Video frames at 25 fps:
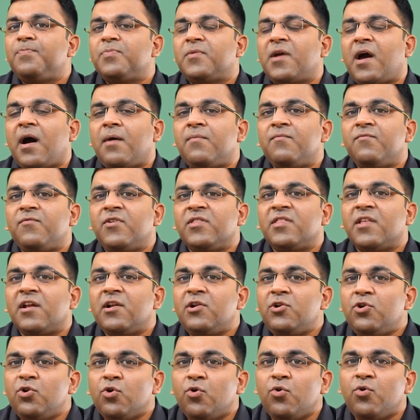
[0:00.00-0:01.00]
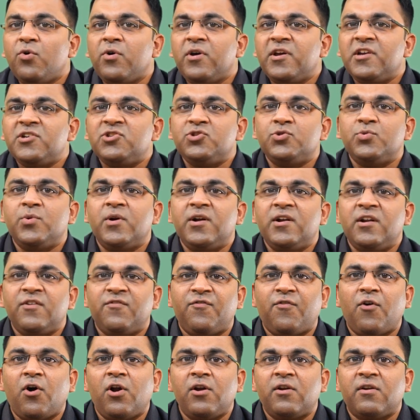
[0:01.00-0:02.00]
come with a low issuer
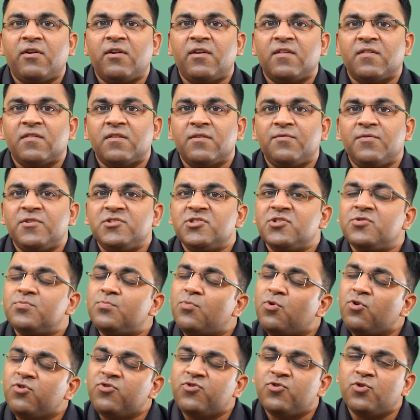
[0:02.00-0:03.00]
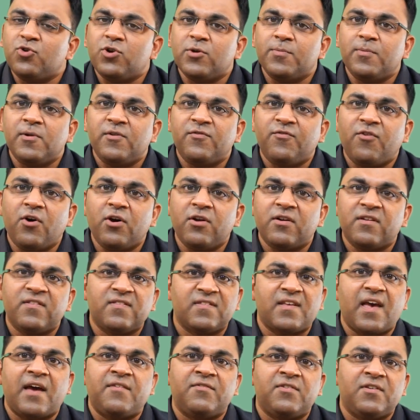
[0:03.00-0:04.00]
default risk, which is more suitable for
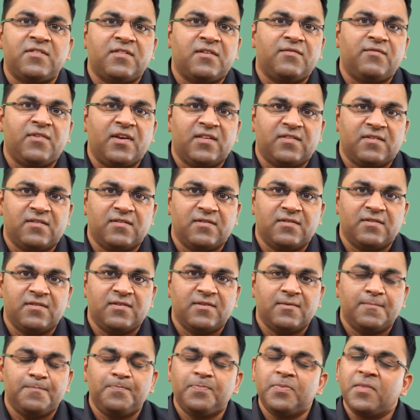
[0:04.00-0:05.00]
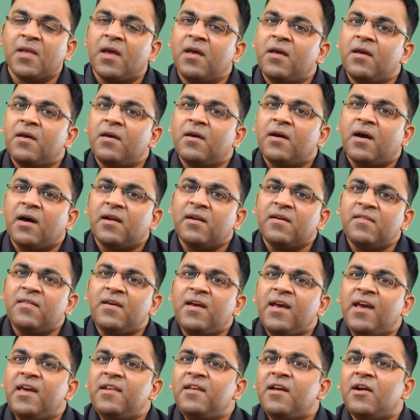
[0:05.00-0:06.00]
risk-averse investors. Another
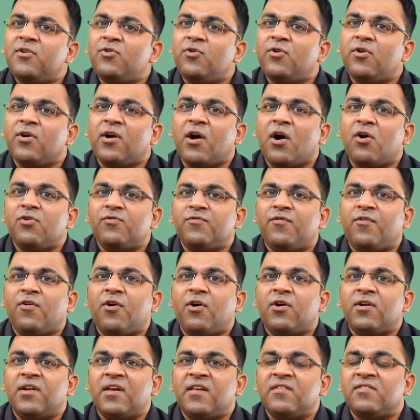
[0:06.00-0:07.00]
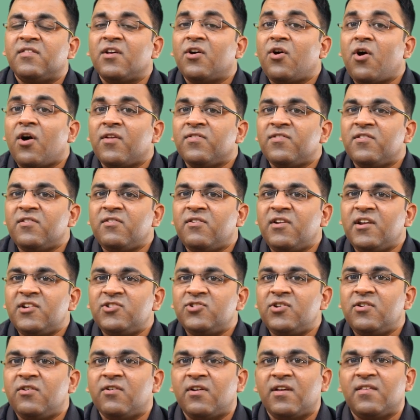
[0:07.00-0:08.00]
area to look out for is the
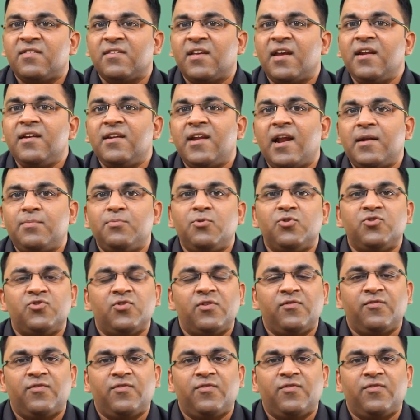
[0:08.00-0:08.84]
concentration risk in debt mutual